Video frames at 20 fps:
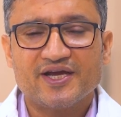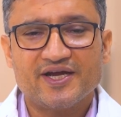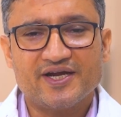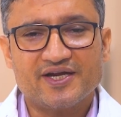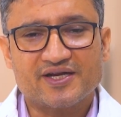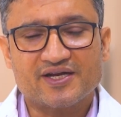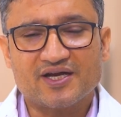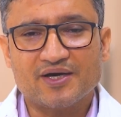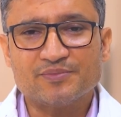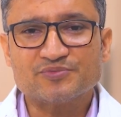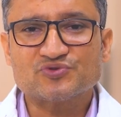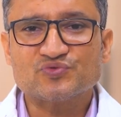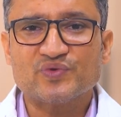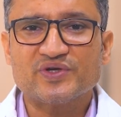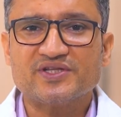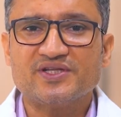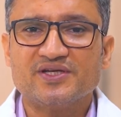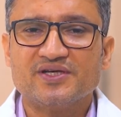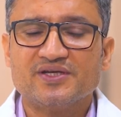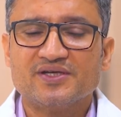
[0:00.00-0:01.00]
it comes
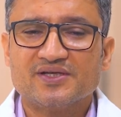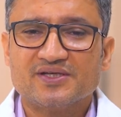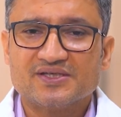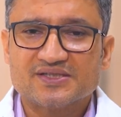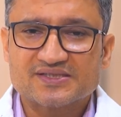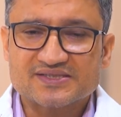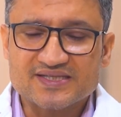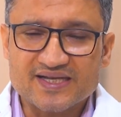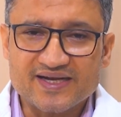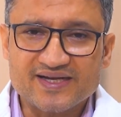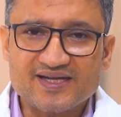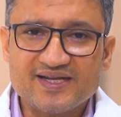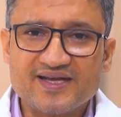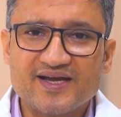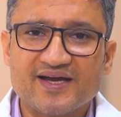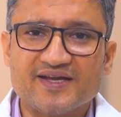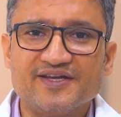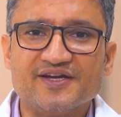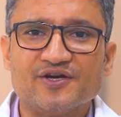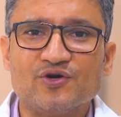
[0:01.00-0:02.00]
with slightly
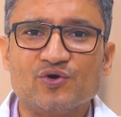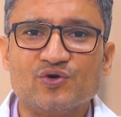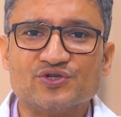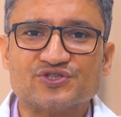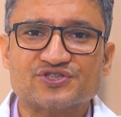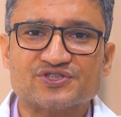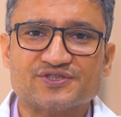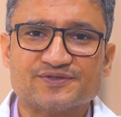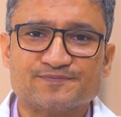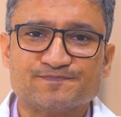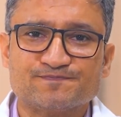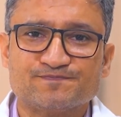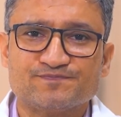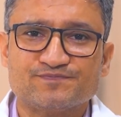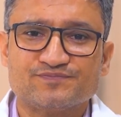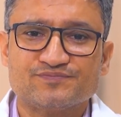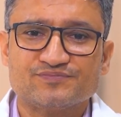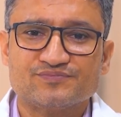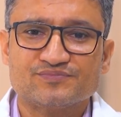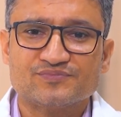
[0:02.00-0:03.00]
higher cost.
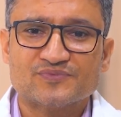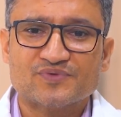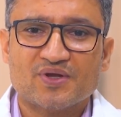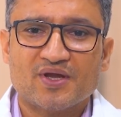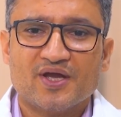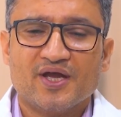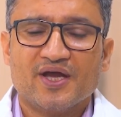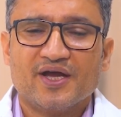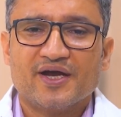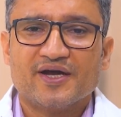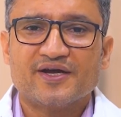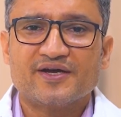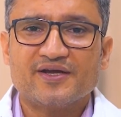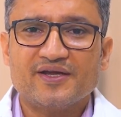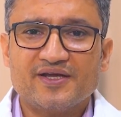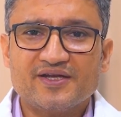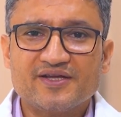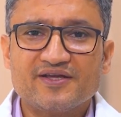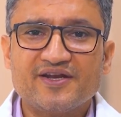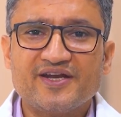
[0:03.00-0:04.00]

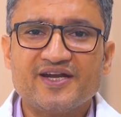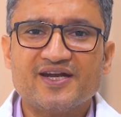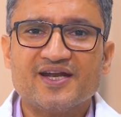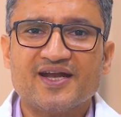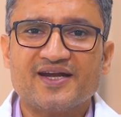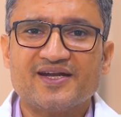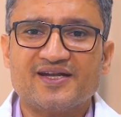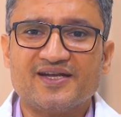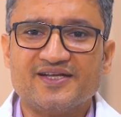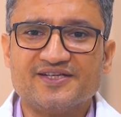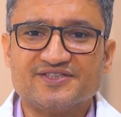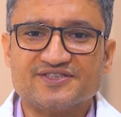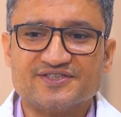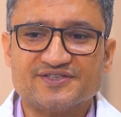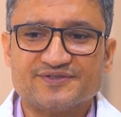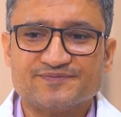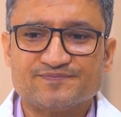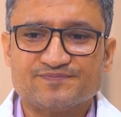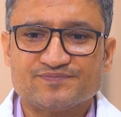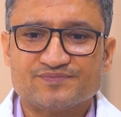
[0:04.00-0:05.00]
In green light
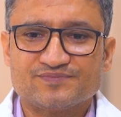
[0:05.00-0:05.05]
laser,